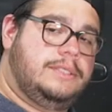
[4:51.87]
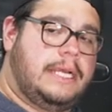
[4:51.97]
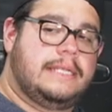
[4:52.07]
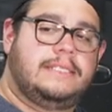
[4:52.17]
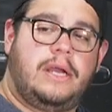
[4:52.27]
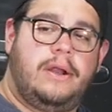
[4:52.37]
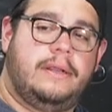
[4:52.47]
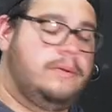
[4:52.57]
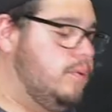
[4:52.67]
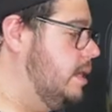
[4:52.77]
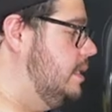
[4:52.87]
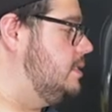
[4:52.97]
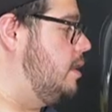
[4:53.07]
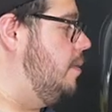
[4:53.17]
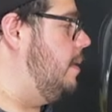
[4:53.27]
To get started, we're gonna
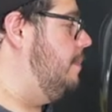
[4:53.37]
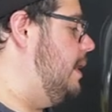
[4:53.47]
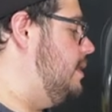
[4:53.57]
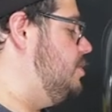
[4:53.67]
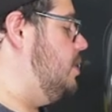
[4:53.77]
start by making